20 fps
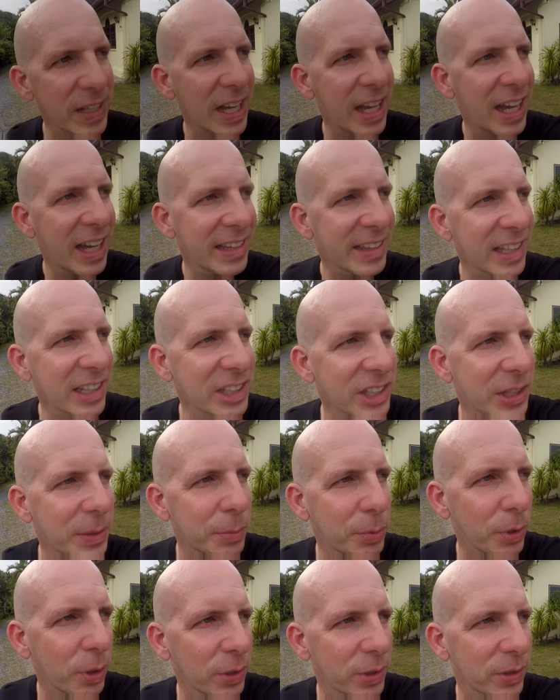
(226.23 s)
Yeah, I think she
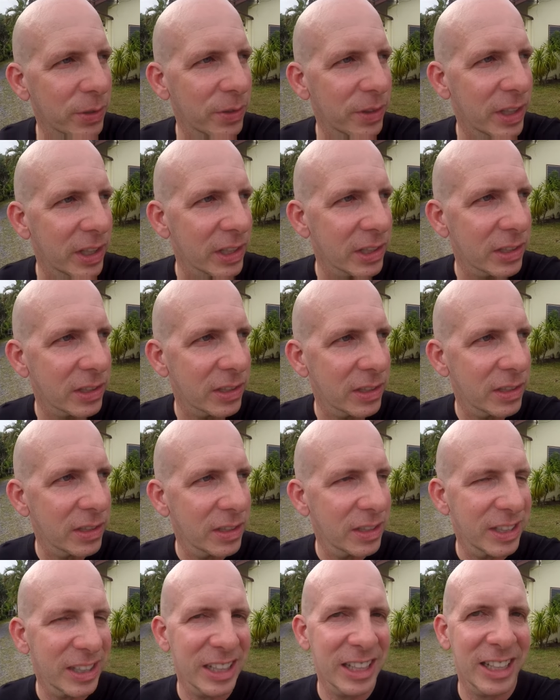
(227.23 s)
broke her wrist.
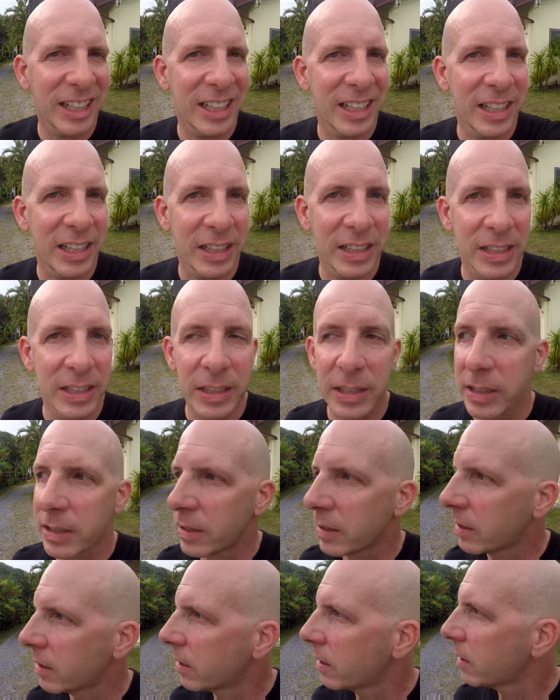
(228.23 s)
Police are
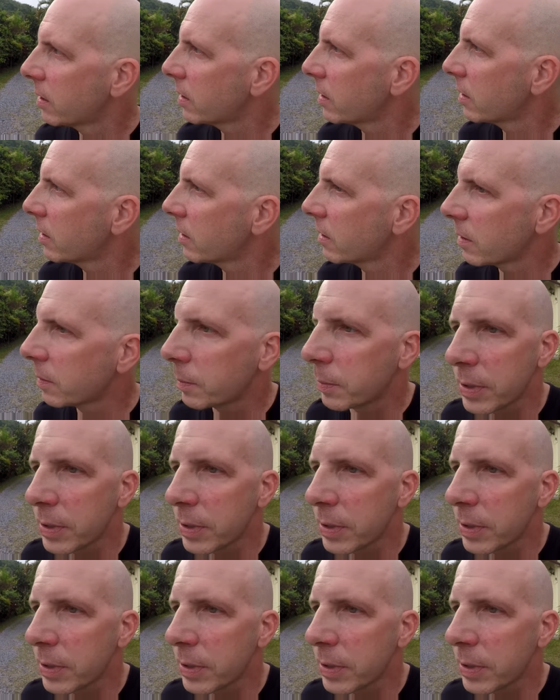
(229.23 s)
here.